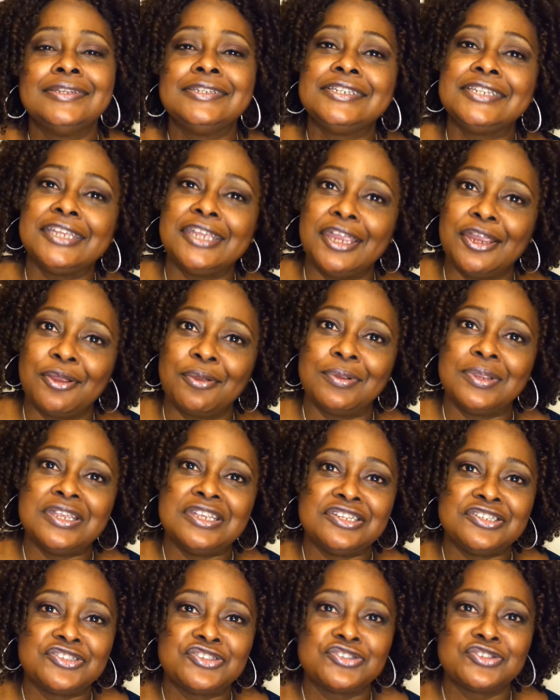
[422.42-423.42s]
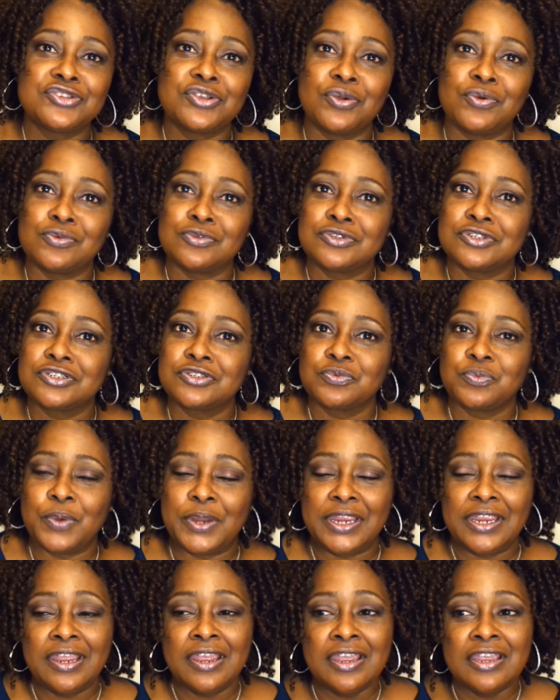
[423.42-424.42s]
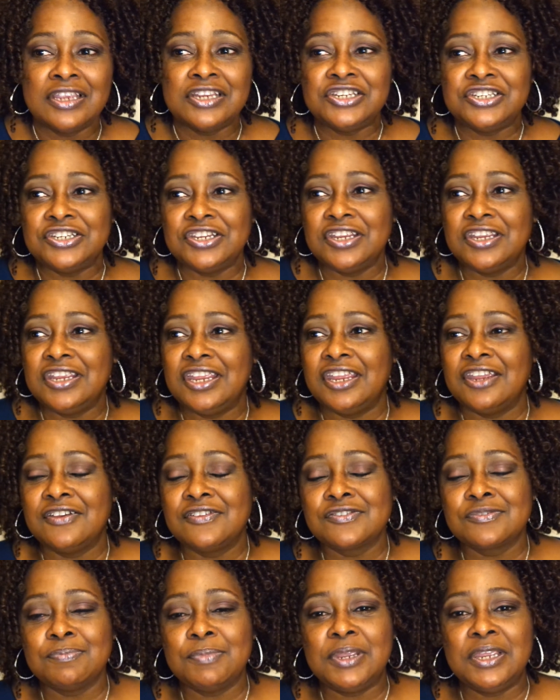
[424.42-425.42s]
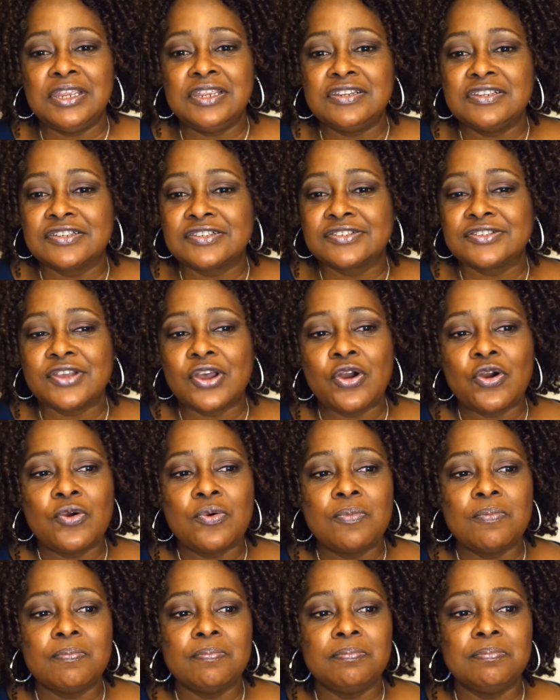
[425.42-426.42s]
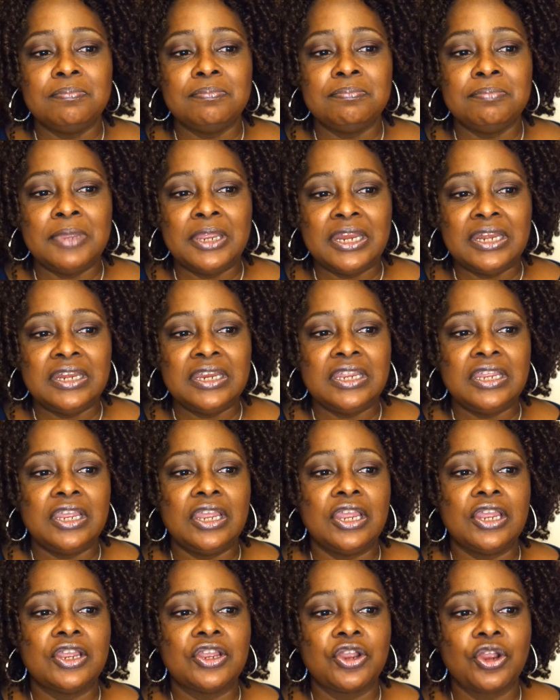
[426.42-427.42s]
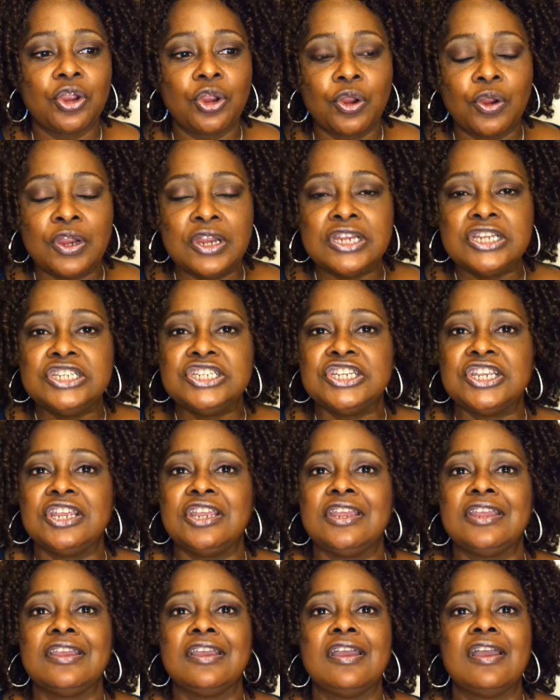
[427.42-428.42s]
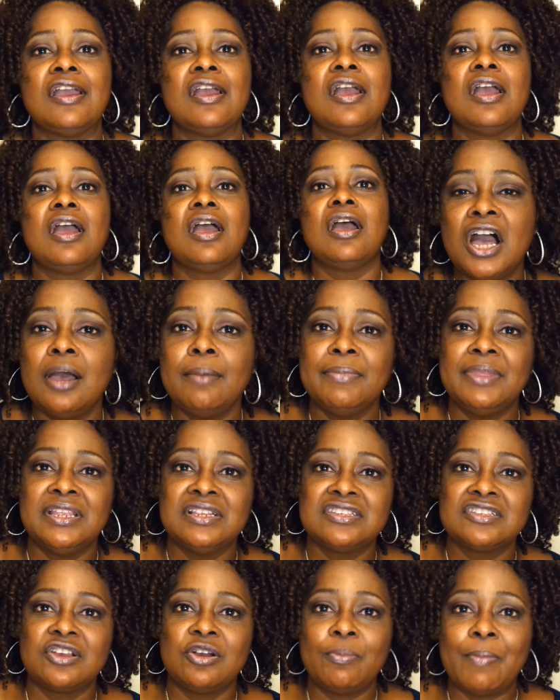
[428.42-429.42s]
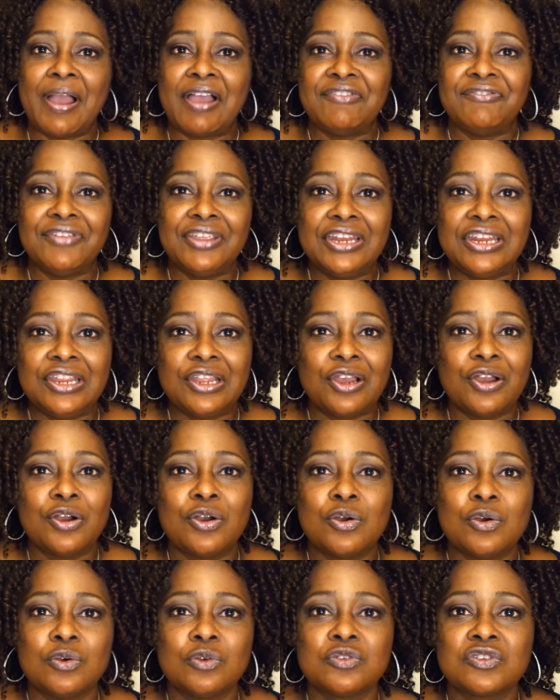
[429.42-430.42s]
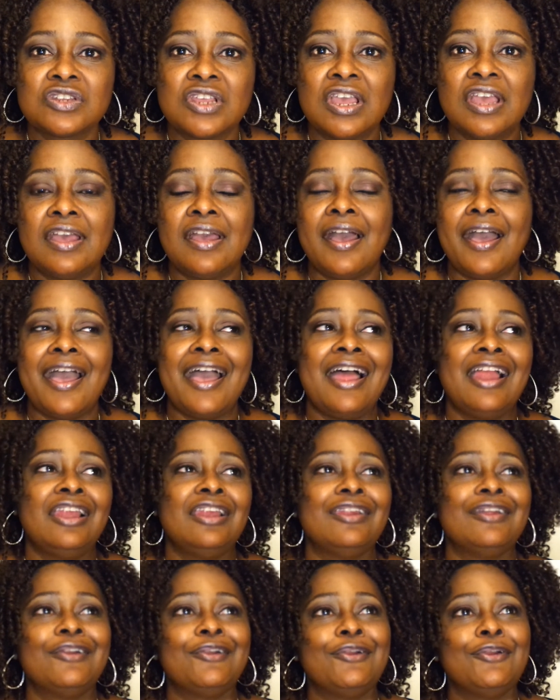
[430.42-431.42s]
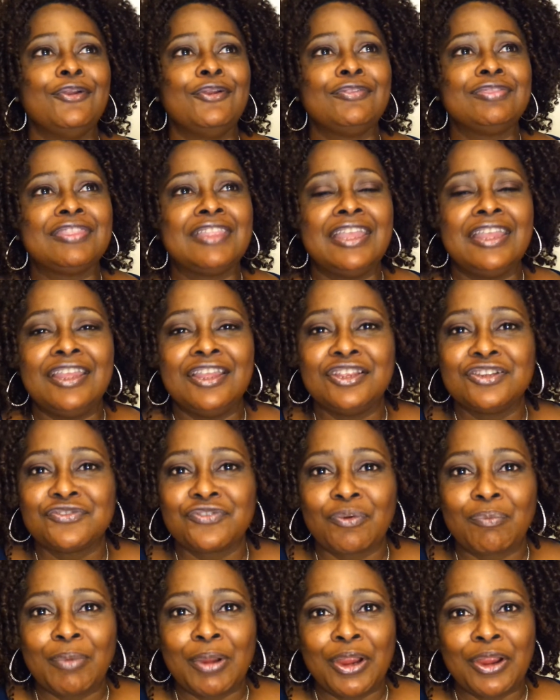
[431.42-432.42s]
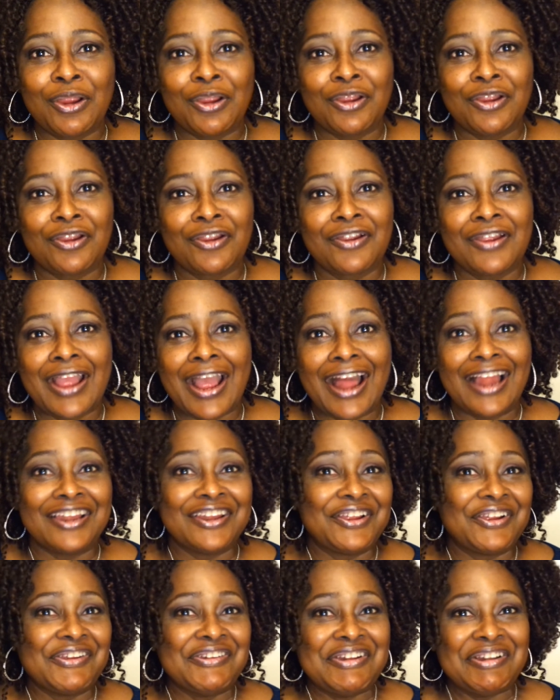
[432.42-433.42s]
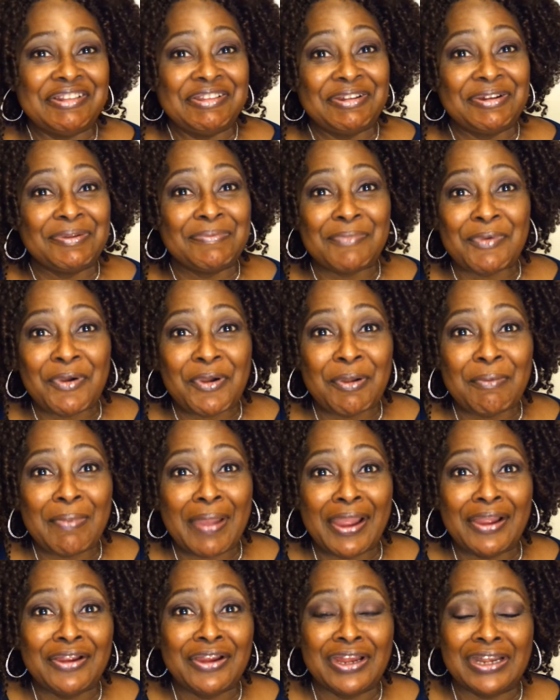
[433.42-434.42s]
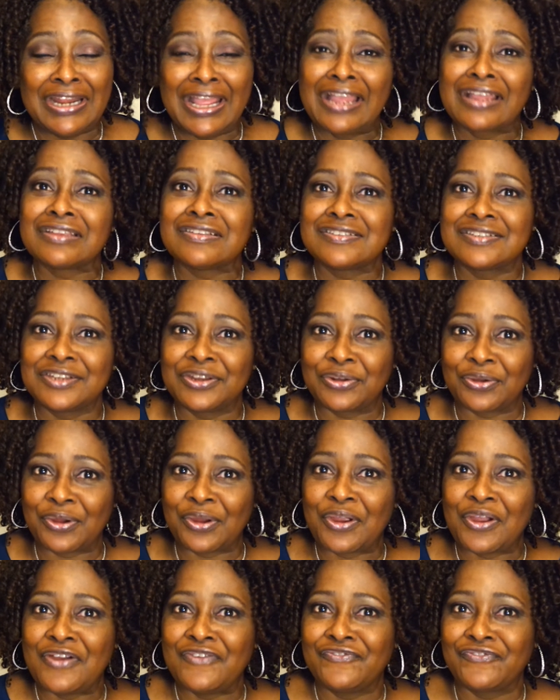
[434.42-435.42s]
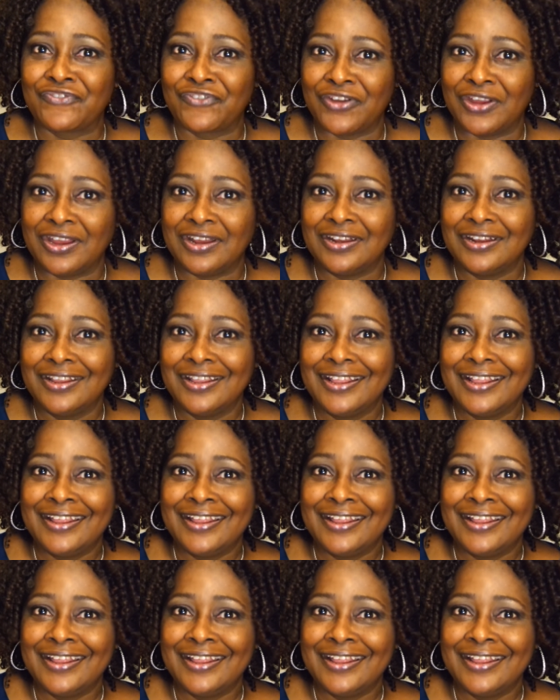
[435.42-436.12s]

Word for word: Terry is so sweet. She gives me so many encouraging comments on my videos. I learn things from her. I learned a little more about her and I consider her a friend.